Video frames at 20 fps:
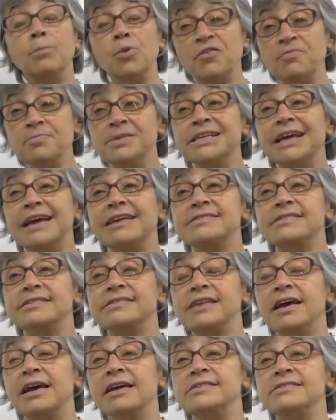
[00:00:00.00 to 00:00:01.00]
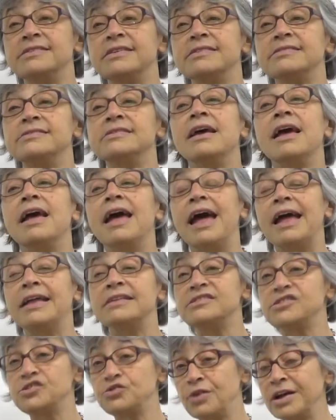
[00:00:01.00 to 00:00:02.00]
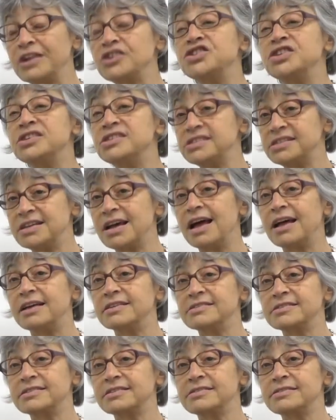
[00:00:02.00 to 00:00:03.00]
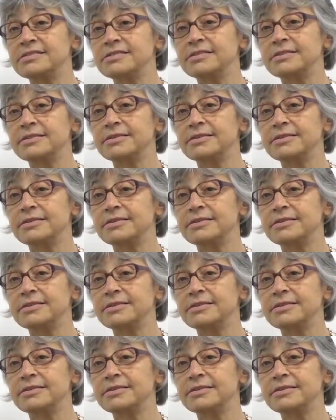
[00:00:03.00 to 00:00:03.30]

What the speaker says: movement exercises, and structured tasks.